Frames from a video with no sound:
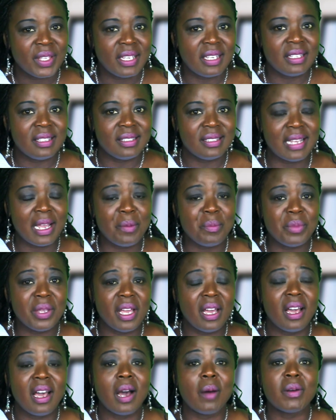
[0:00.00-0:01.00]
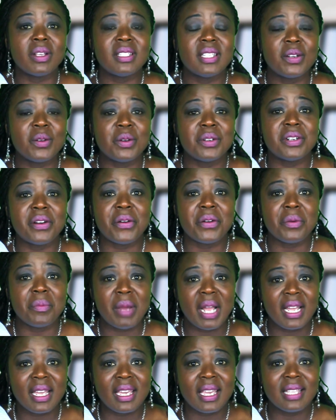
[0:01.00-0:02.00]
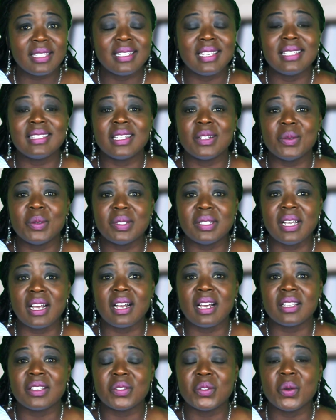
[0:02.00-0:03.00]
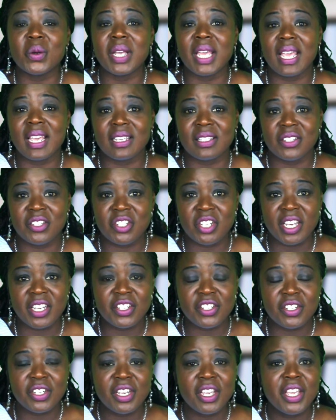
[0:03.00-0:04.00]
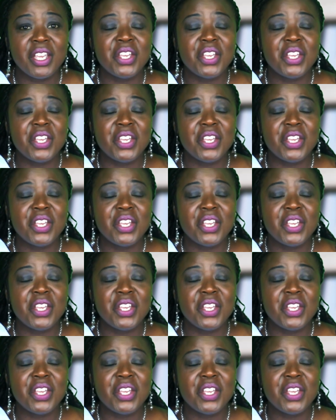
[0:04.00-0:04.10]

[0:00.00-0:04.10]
in Zambia, our secondary market is the Lusaka Stock Exchange,